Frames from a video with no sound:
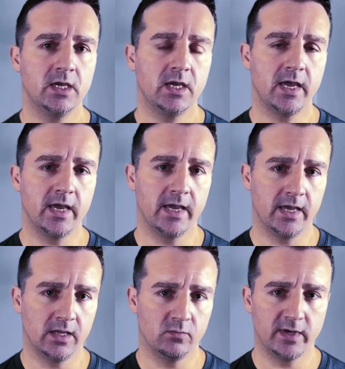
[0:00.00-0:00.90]

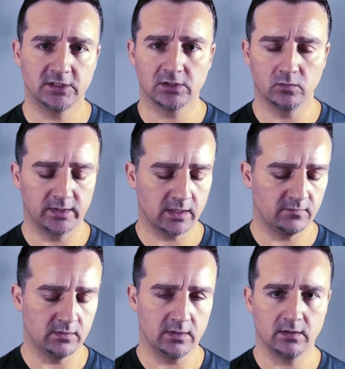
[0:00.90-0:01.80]
and make sure we
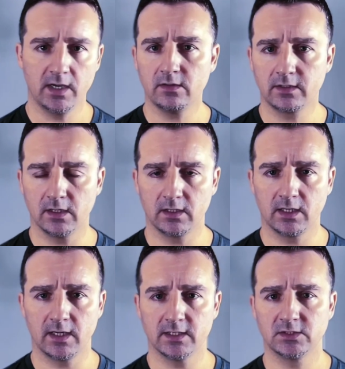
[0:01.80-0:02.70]
cover their healthcare
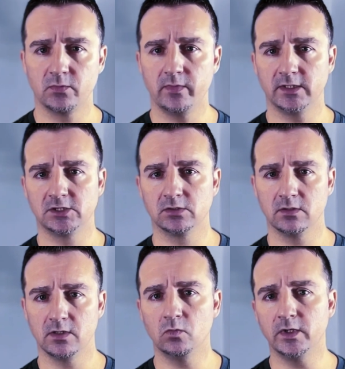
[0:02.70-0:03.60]
costs, make sure
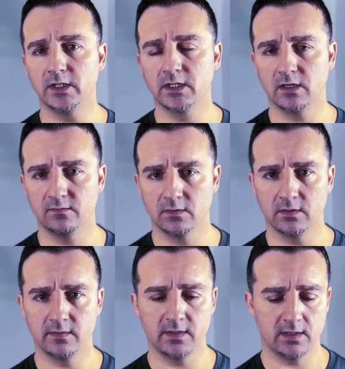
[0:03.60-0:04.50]
that we
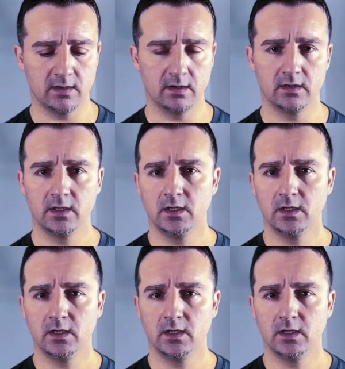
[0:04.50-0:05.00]
cover their